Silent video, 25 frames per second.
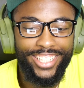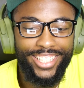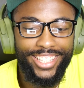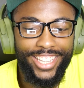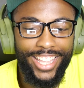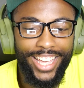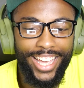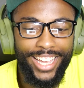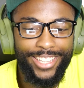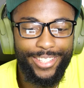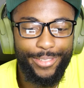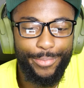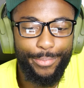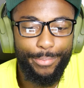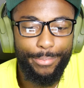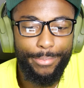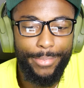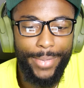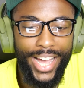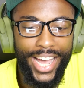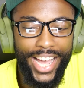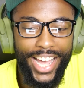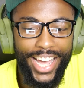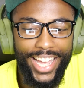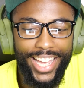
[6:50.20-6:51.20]
That's
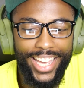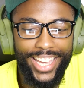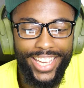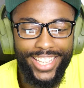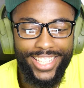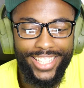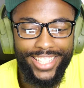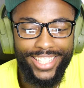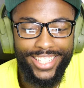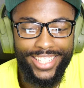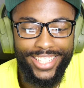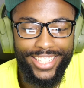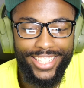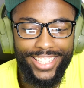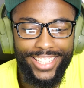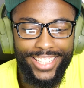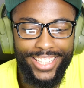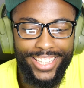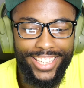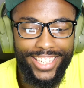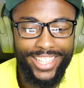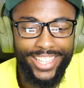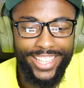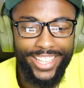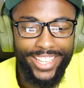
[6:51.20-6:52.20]
mine.
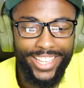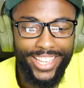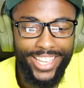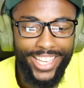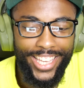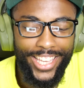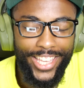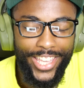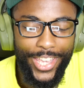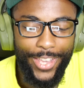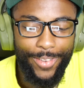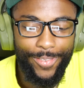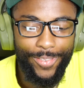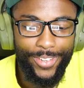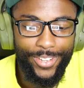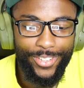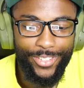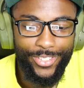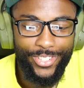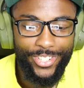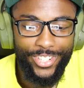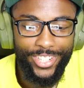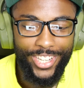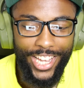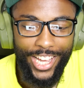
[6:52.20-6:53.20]
Even though
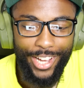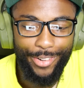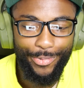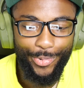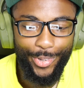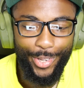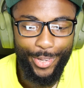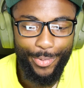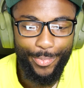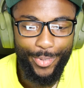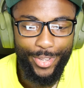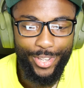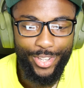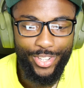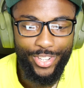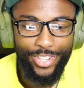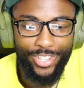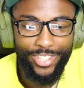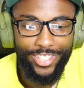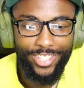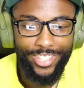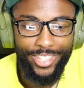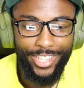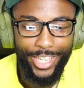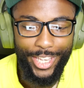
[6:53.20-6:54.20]
she not with me,
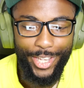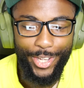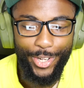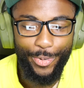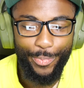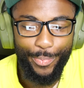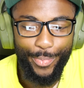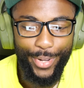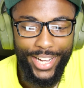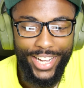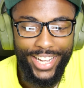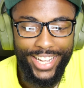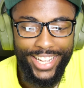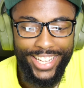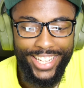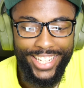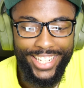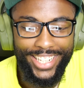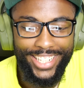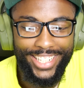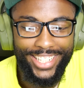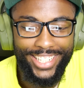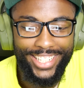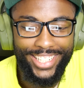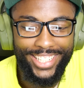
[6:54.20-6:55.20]
she's still
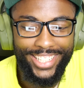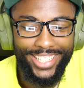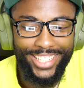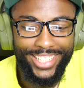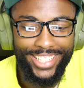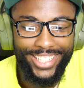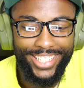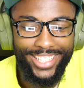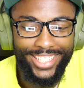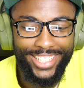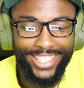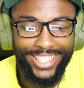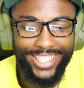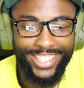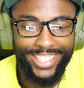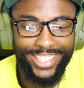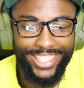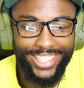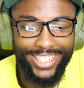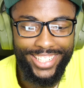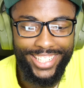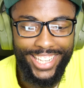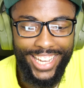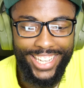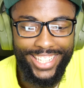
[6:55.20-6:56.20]
mine.
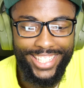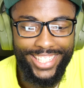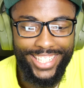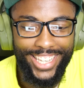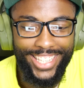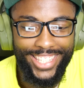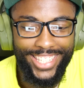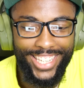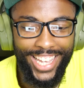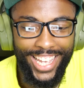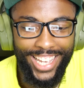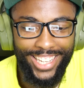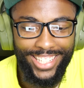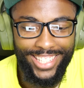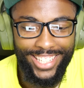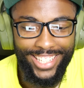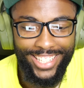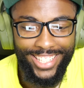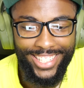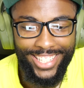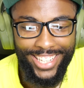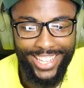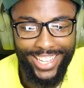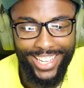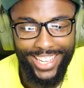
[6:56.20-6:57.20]
That's that toxic
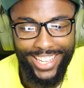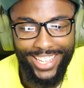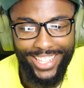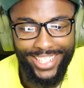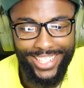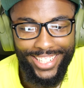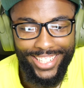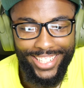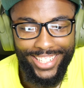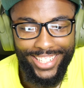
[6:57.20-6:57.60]
side.